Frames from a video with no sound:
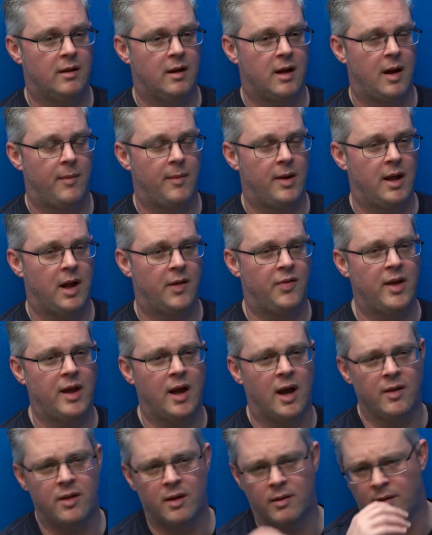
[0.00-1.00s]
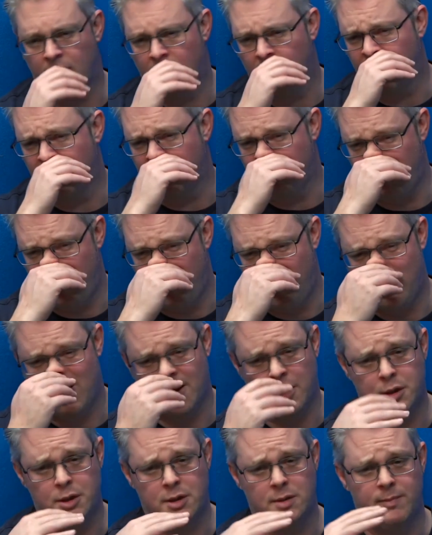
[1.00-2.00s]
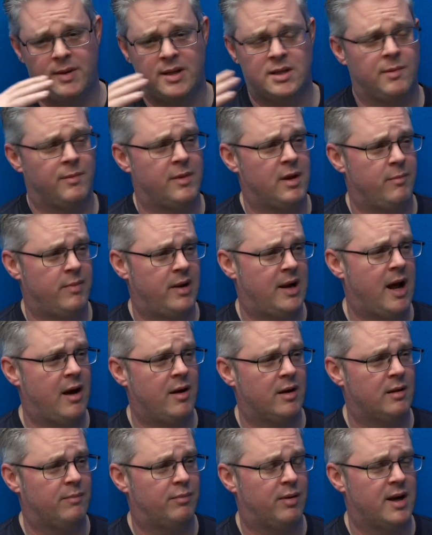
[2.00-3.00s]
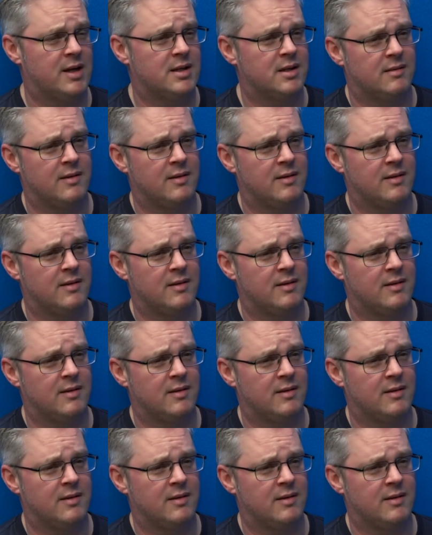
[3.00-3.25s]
I think other media, this has been something that had been out in the press,